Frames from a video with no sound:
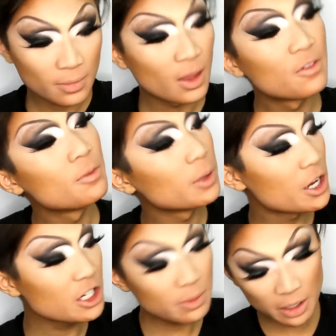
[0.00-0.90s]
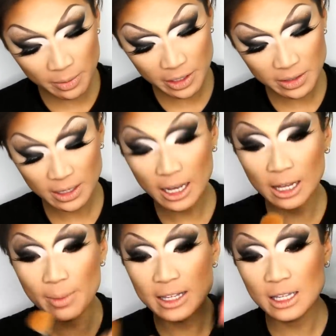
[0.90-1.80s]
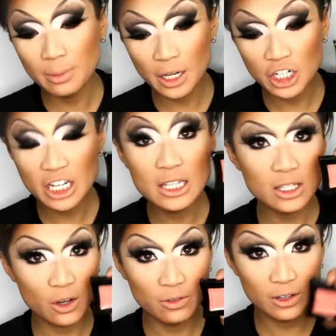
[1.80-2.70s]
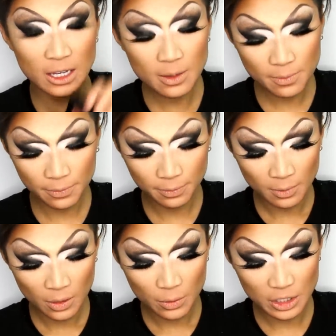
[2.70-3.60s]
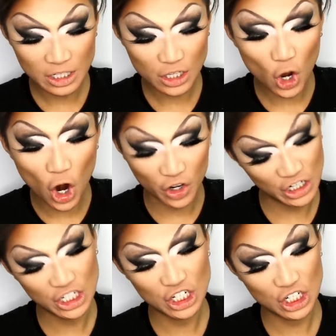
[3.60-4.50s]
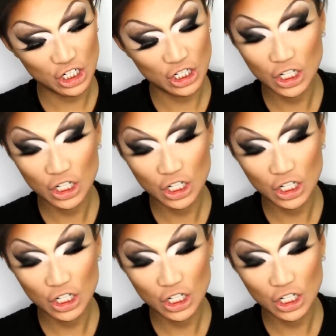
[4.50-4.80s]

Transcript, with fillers: For blush, I'm going to be using Illamasqua blush in Sophie, which is orange.